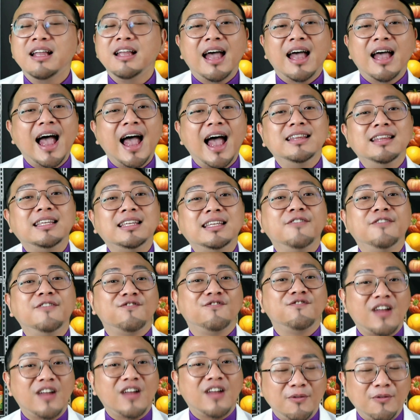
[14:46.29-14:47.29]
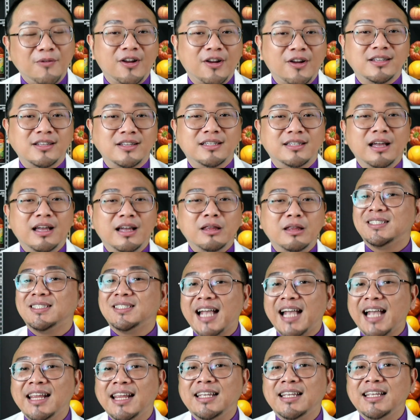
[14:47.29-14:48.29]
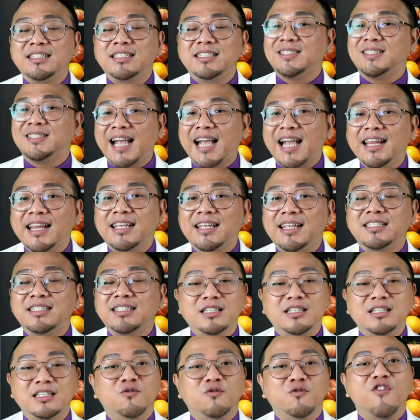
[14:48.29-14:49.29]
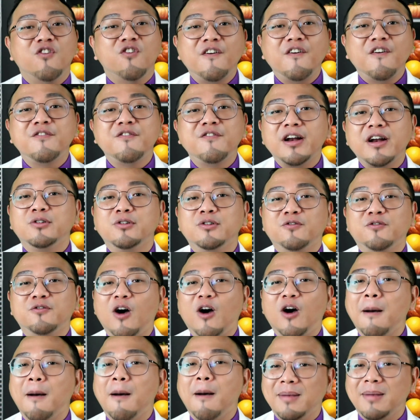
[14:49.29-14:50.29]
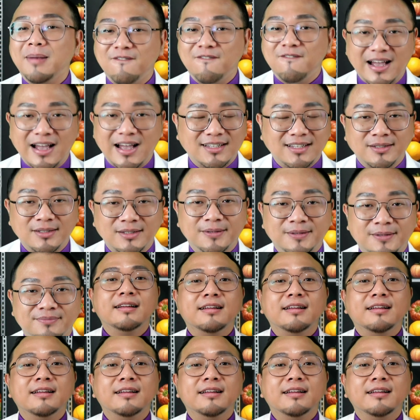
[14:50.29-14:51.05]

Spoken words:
and the flavonoids, the proanthocyanidins, that is very, very good for our blood vessels.